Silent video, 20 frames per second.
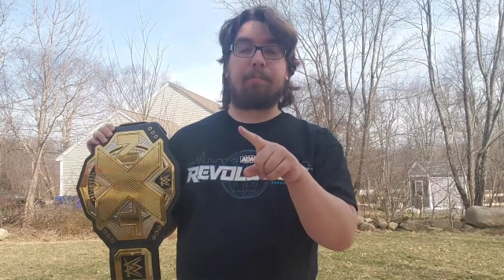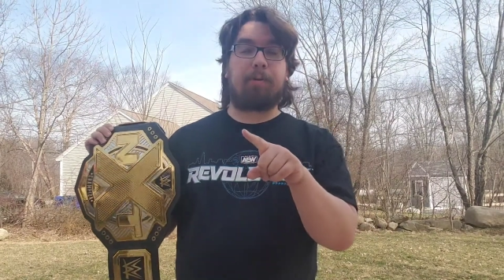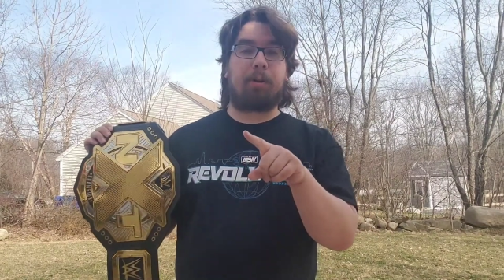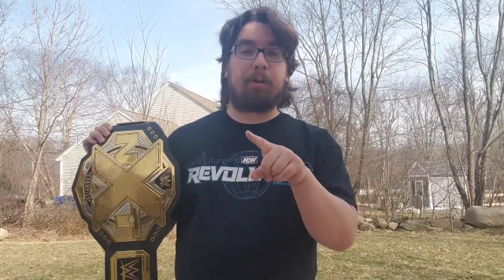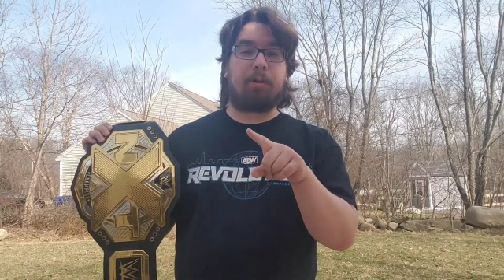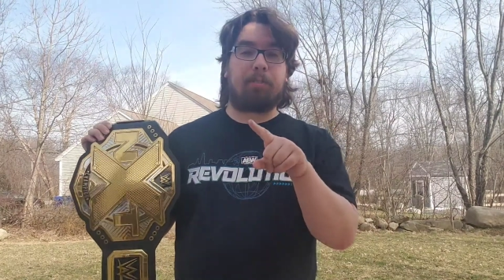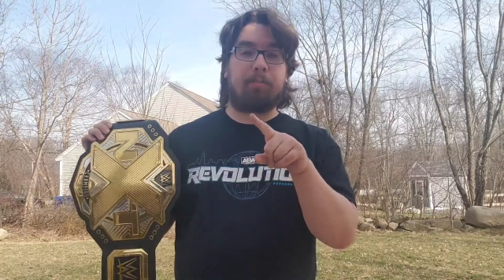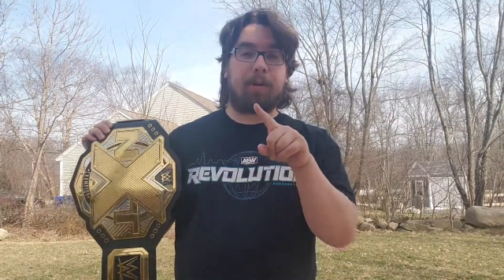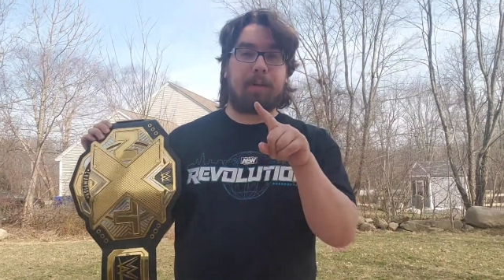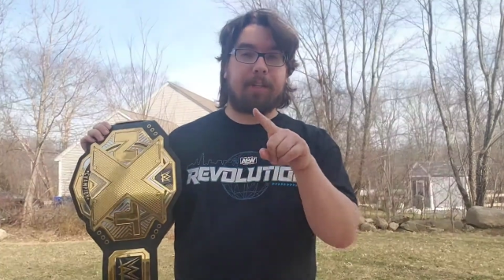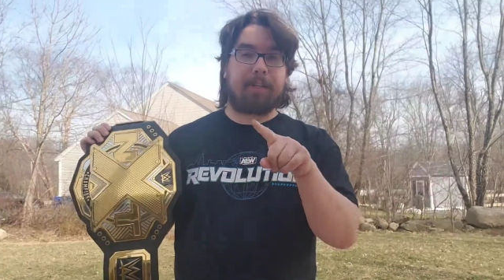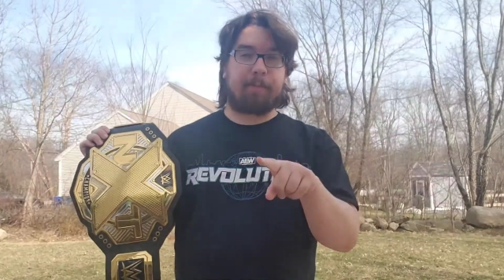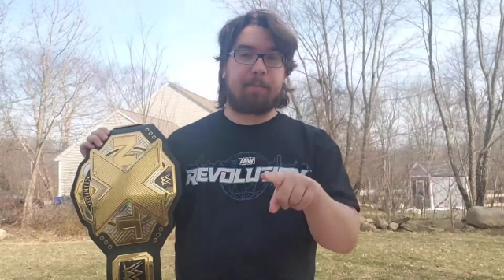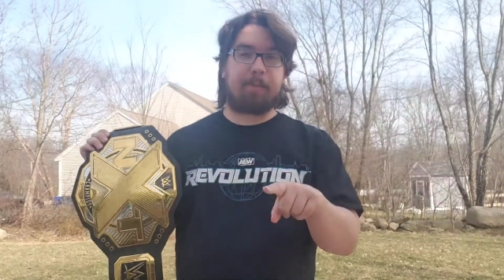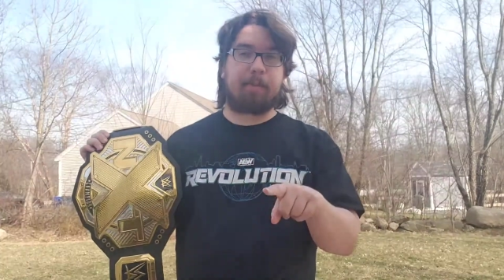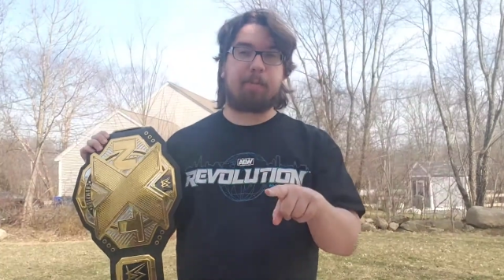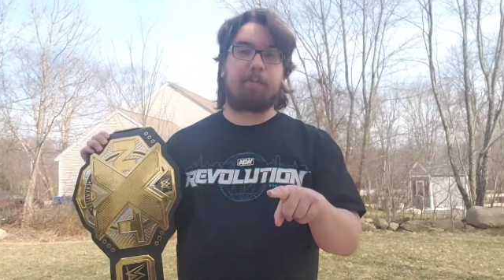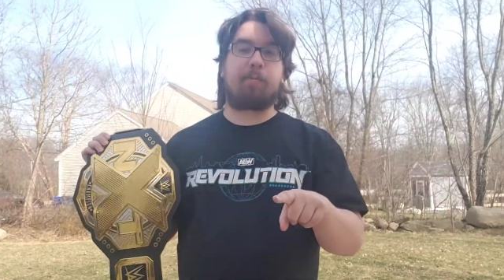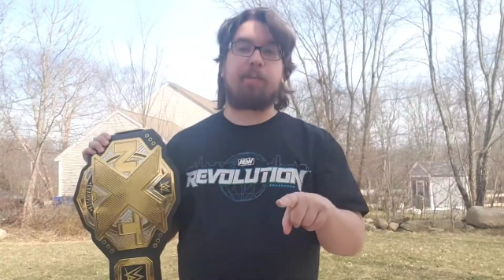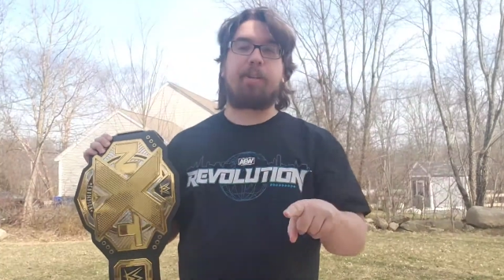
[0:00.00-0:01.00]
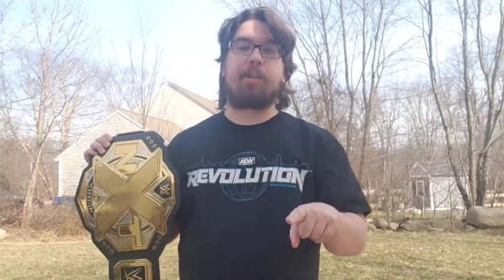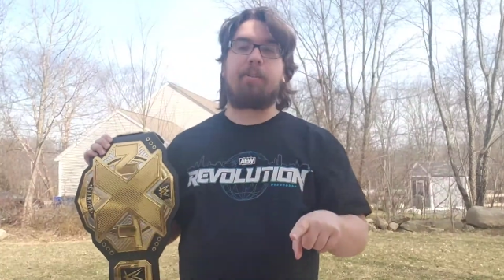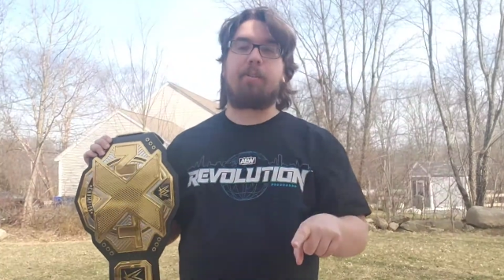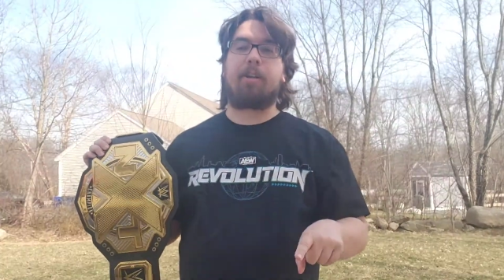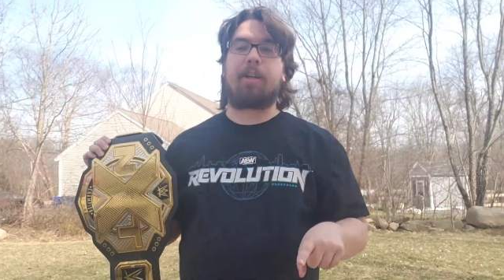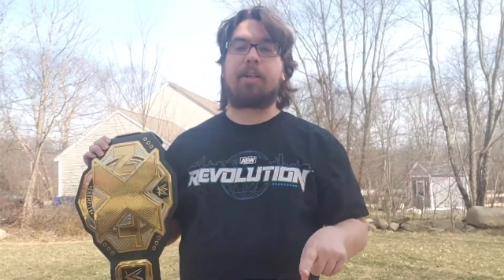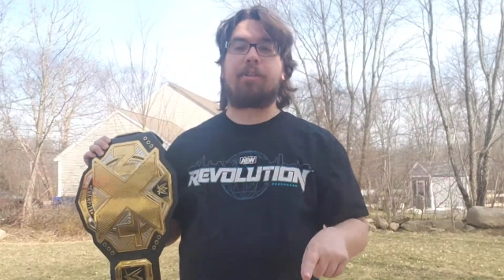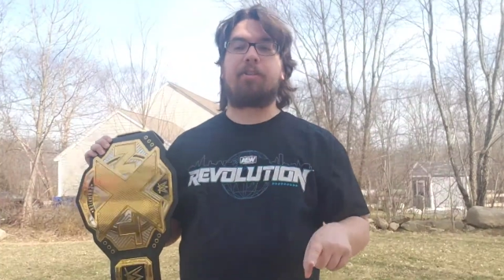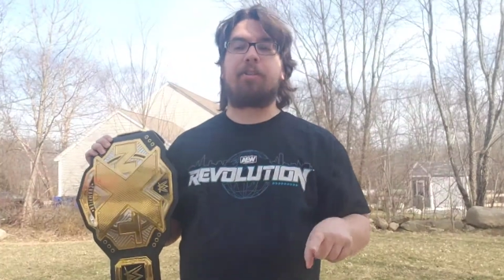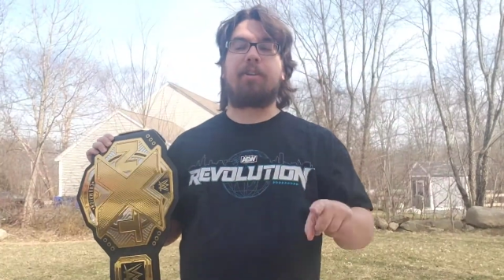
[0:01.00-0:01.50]
belt in my WWE
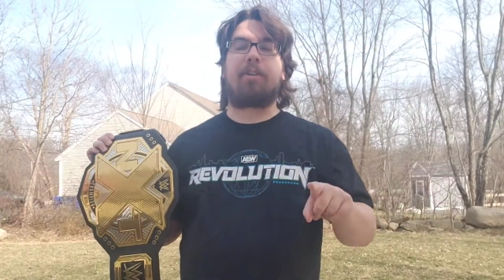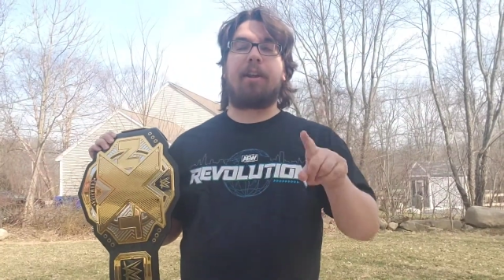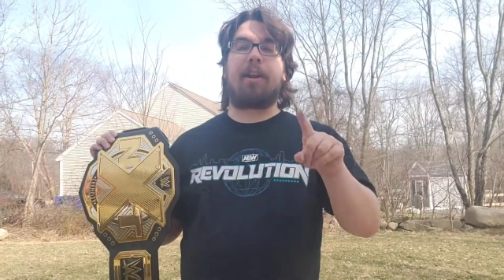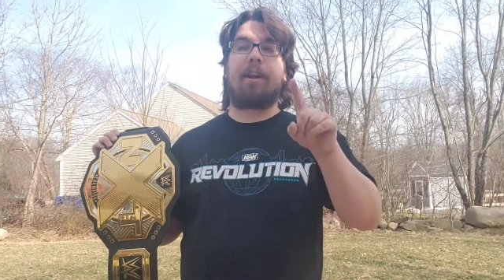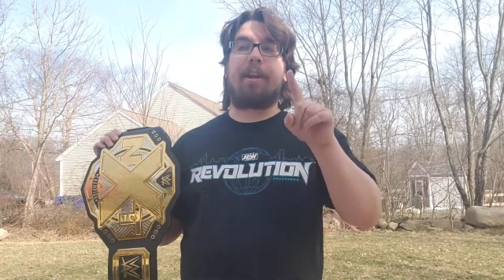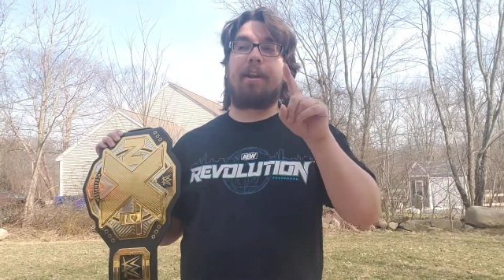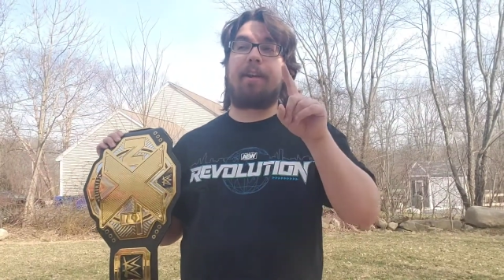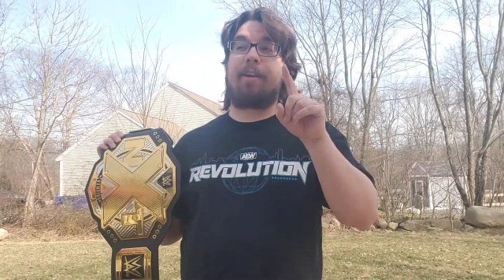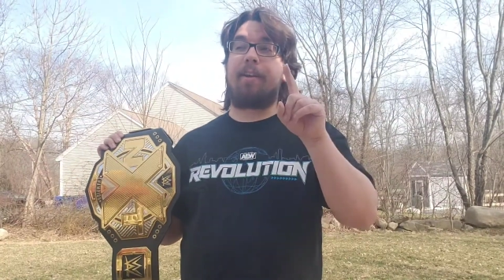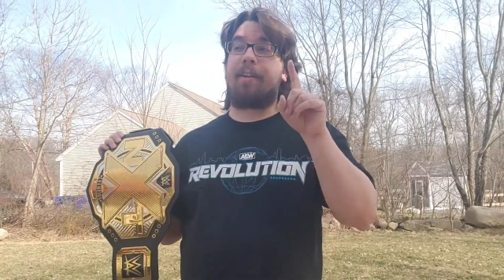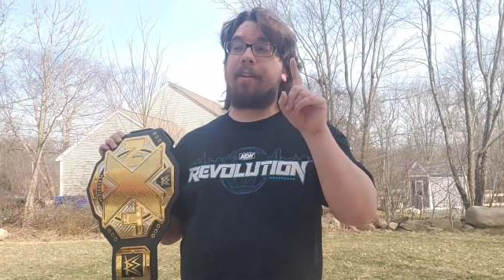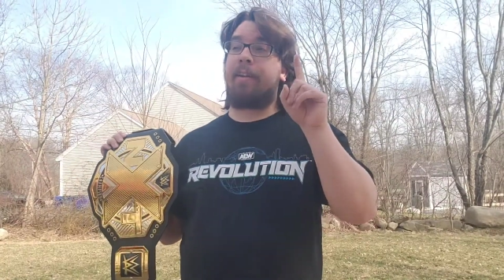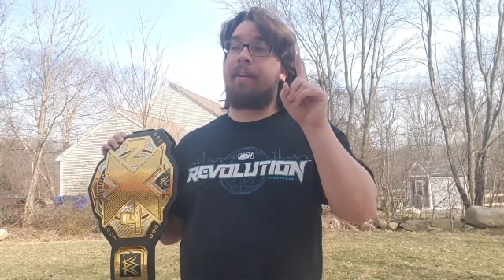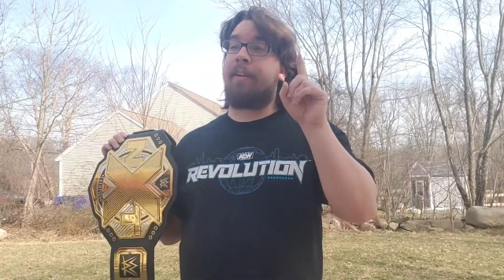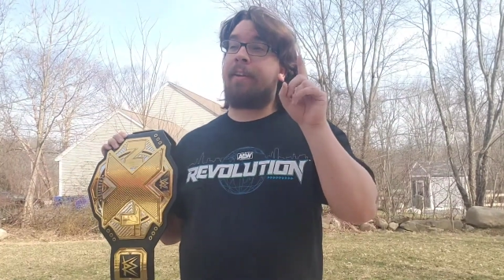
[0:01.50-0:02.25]
collection, and